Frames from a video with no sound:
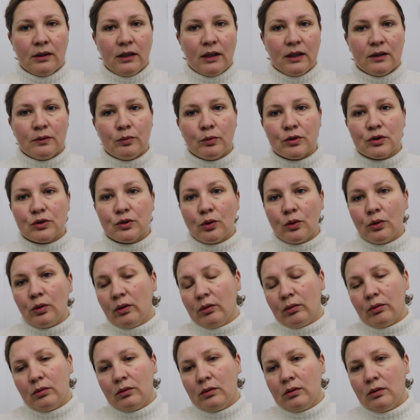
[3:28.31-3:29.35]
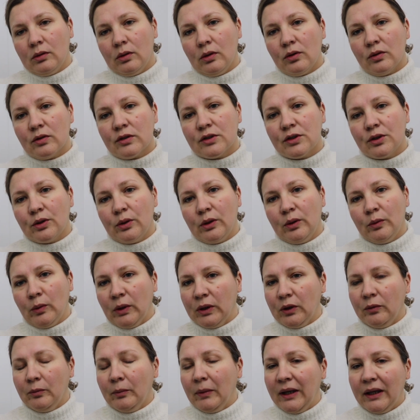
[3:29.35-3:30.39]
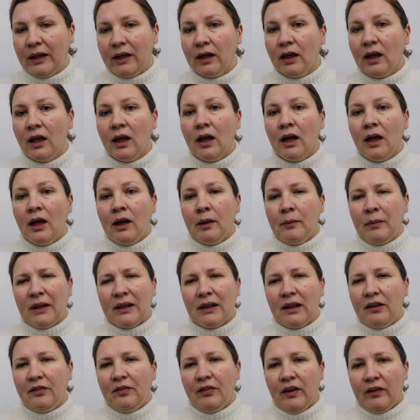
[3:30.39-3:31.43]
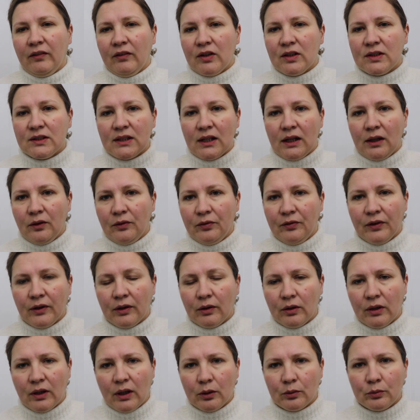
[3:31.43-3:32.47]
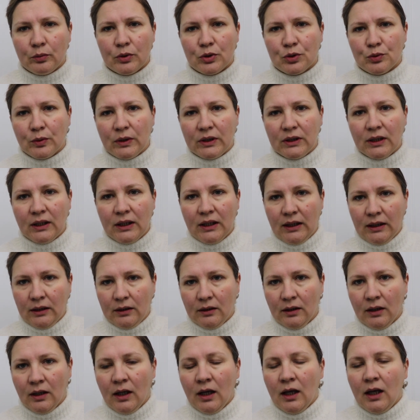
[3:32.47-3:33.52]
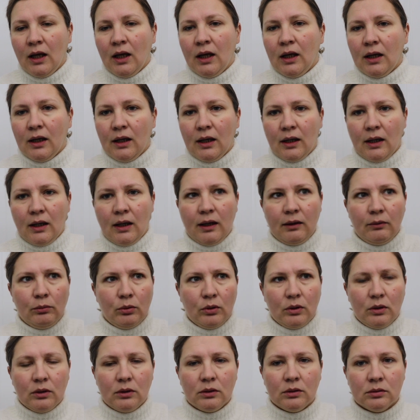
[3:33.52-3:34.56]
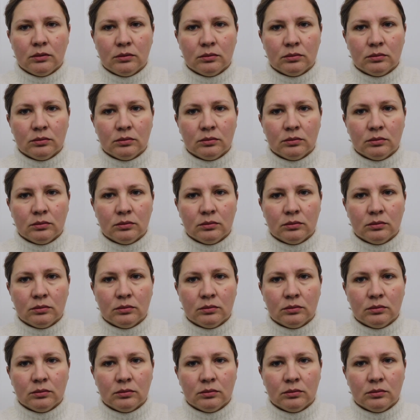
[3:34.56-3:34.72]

it was also in one of my monthly favorites. I'll figure out which one, and I will